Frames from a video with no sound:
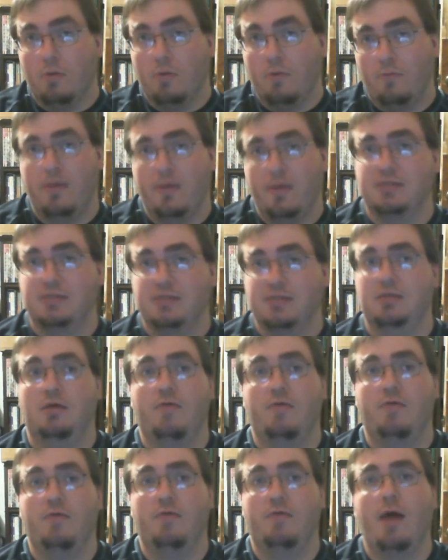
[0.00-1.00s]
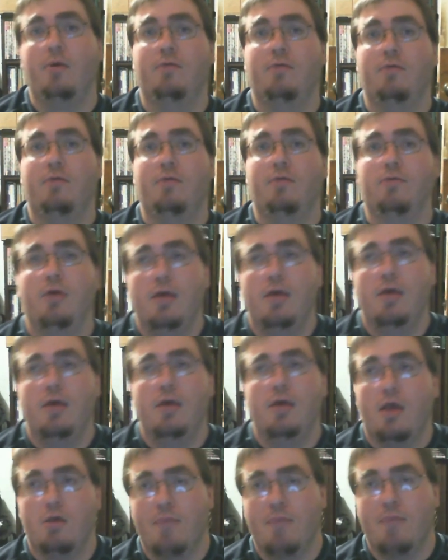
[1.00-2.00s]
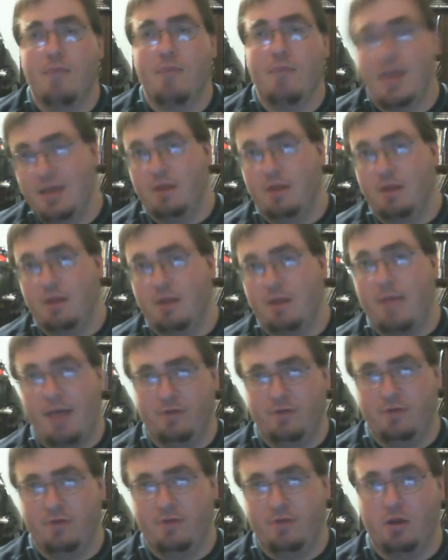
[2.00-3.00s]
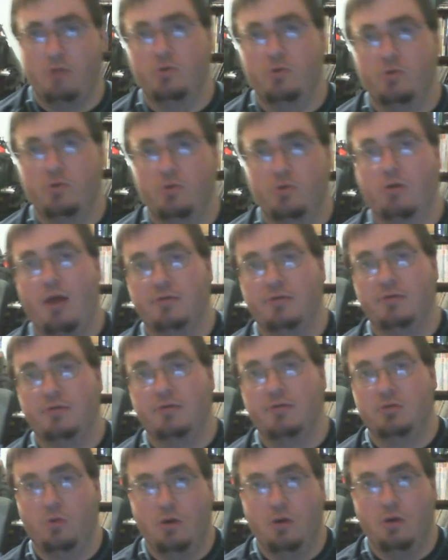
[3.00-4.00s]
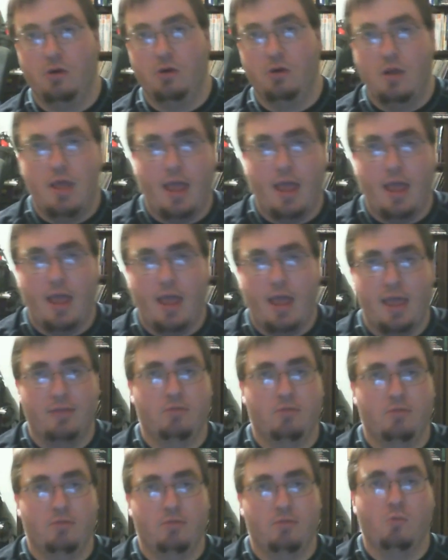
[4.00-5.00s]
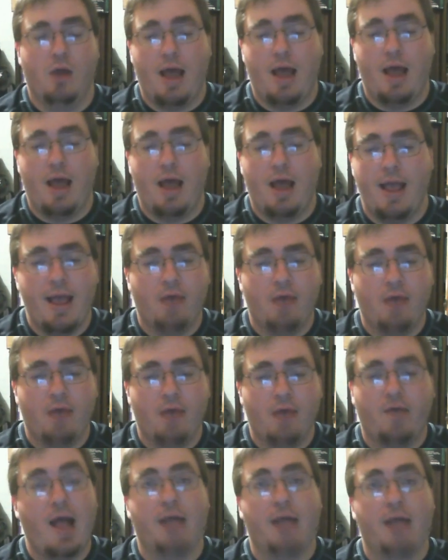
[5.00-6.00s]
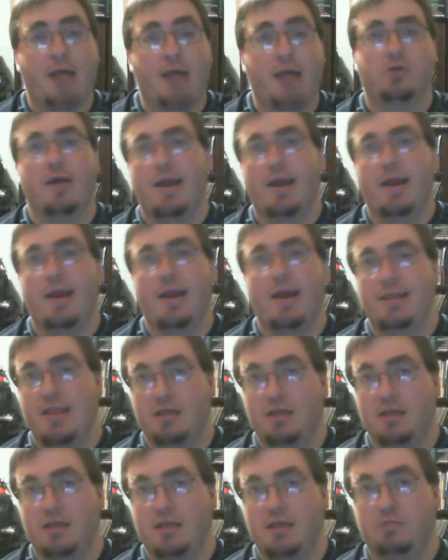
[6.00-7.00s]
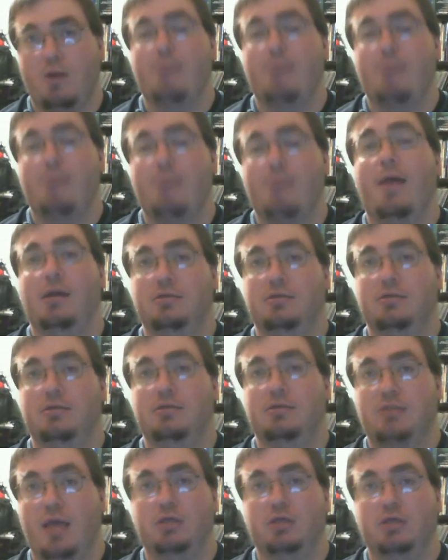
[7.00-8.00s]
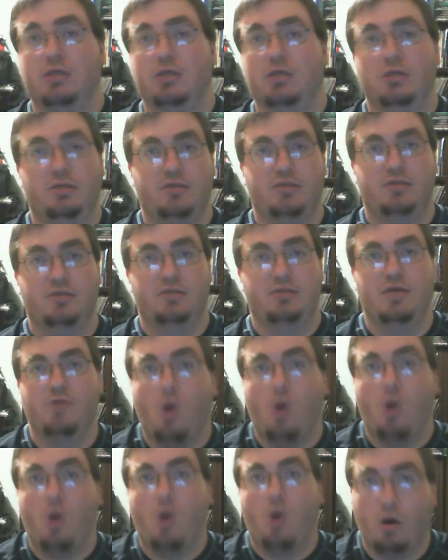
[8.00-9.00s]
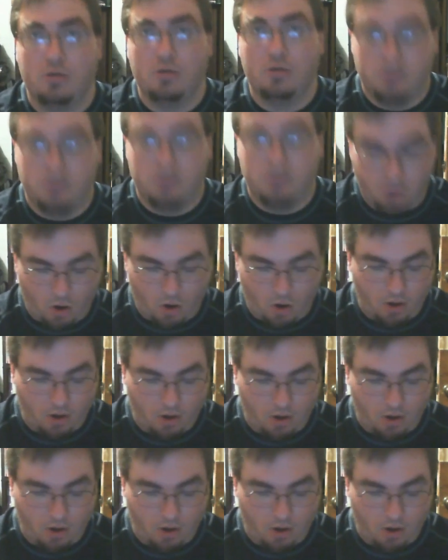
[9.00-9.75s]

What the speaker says: Fixative, however, you may end up having to go to a craft store. And what I actually got in the spray paint section instead of the arts part.